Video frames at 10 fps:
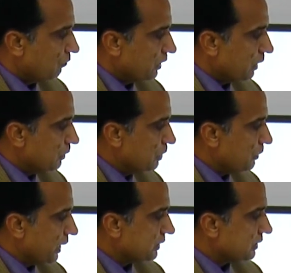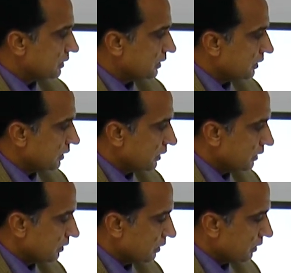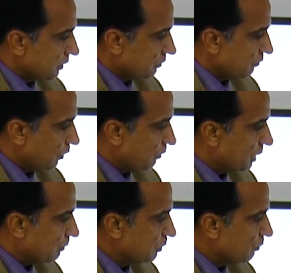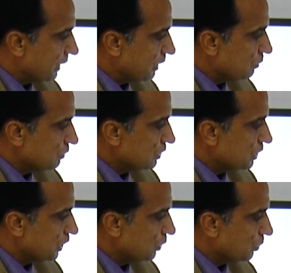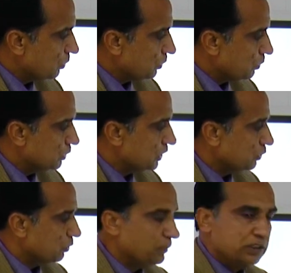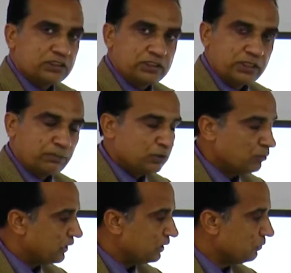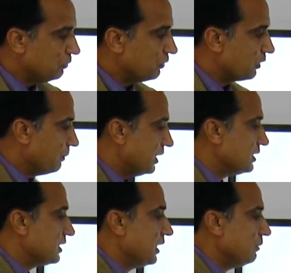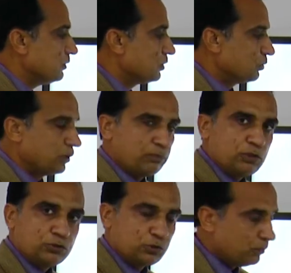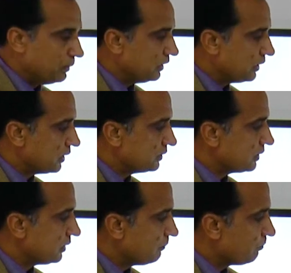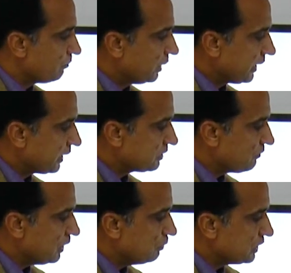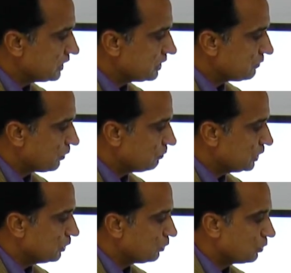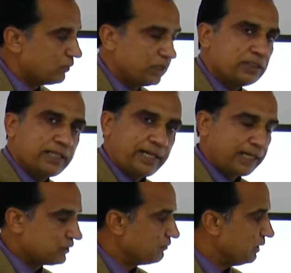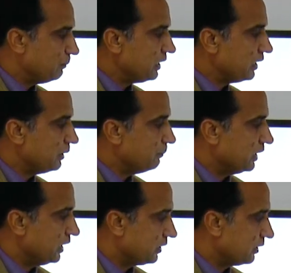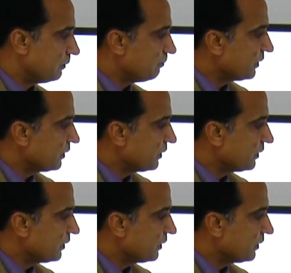Wx for W value 0 to 0 means W value remains same, so W should be in the answer, but X value changes from 0 to 1, X will be eliminated.